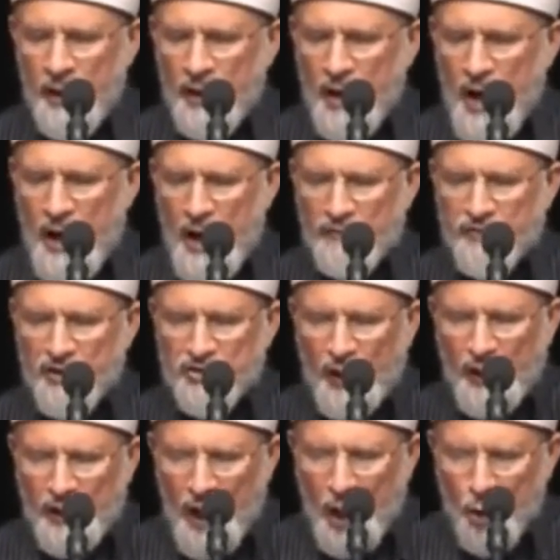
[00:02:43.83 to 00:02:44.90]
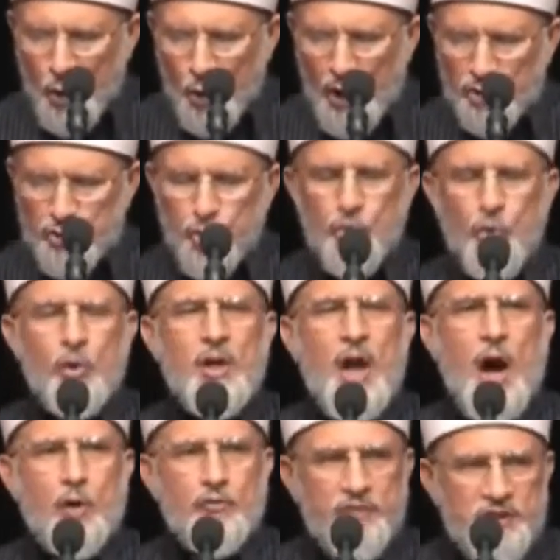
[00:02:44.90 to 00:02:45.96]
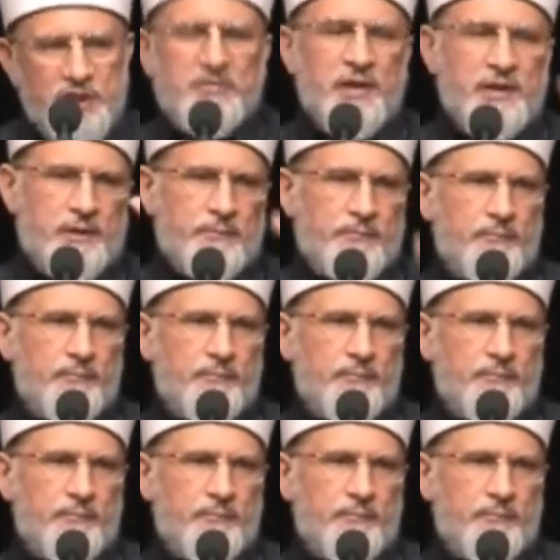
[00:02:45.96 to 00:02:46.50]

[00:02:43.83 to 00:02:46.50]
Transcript: Qala fatallahu Rasulullah fi yadih.